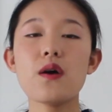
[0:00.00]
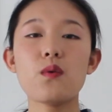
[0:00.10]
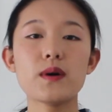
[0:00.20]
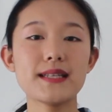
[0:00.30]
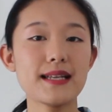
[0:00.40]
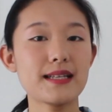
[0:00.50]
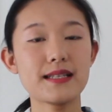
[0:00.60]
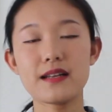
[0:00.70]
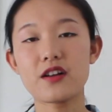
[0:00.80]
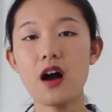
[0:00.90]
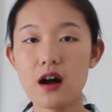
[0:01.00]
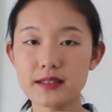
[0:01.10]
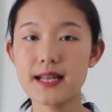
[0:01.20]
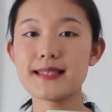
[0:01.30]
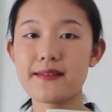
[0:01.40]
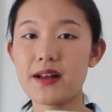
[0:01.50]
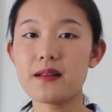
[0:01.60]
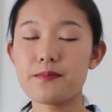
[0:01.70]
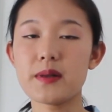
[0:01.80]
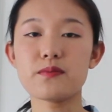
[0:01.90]
what is the content
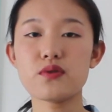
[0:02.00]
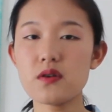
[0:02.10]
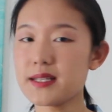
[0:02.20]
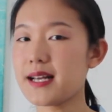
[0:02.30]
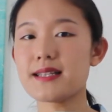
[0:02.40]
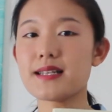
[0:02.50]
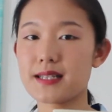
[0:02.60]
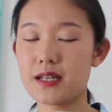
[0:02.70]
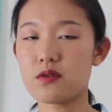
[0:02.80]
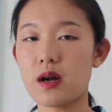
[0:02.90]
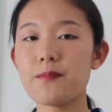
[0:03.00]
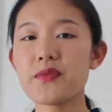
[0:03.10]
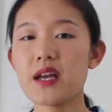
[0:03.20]
development process, etc.